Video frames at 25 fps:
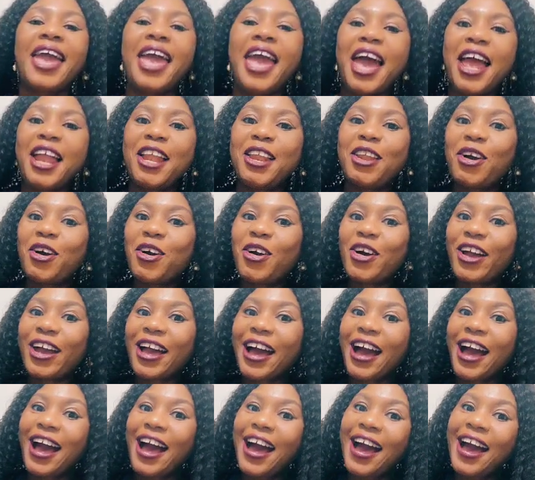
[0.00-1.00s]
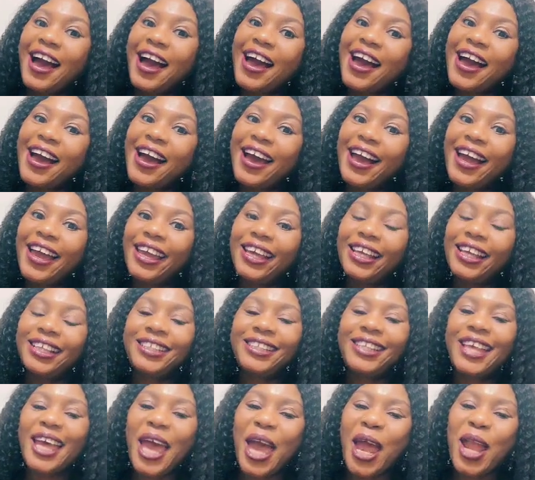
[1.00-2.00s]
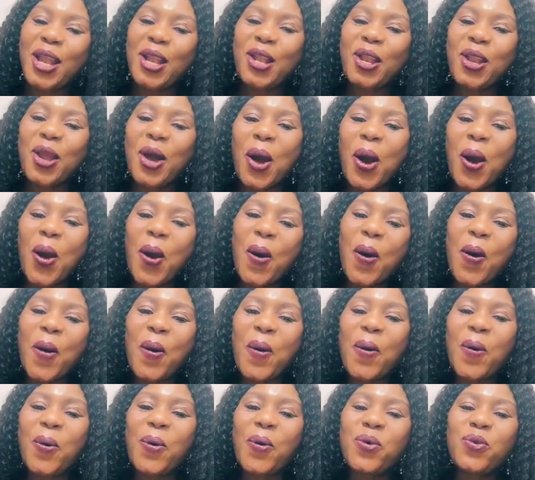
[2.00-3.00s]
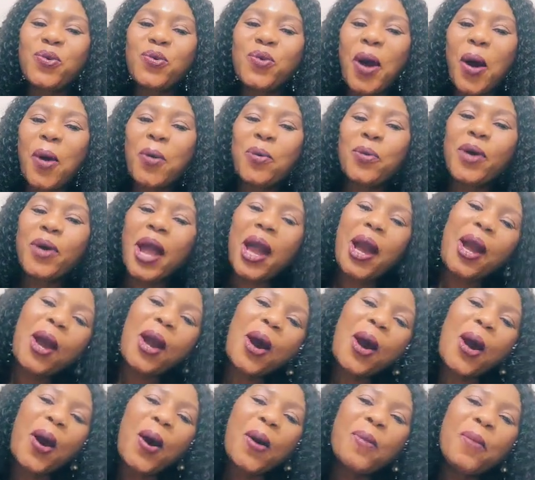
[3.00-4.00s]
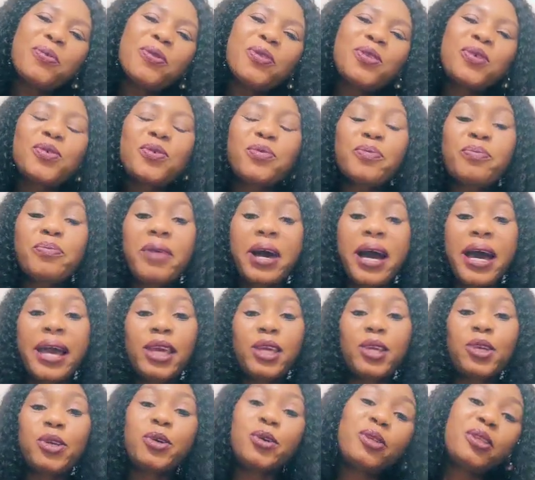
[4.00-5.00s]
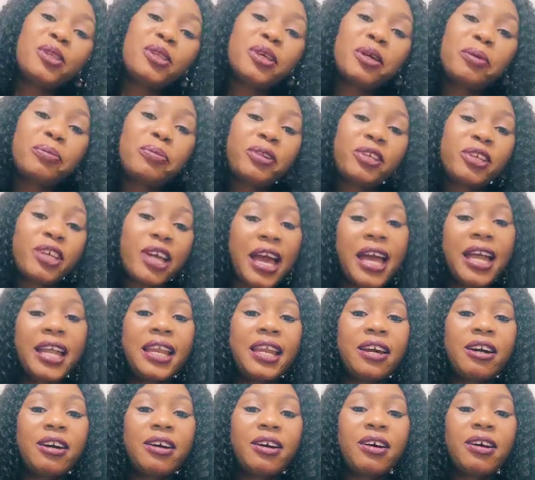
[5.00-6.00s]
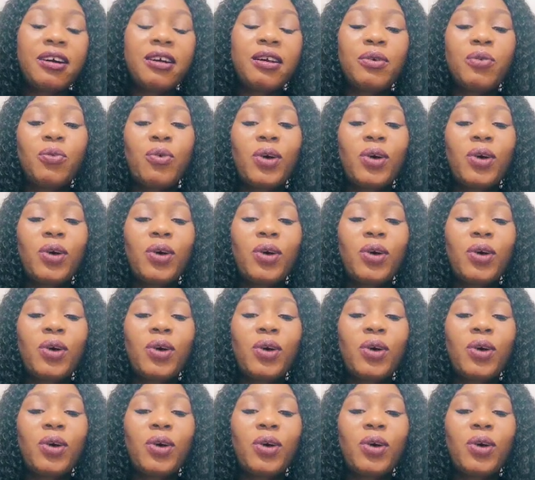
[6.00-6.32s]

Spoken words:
Hello guys, hello, you are welcome to my YouTube channel.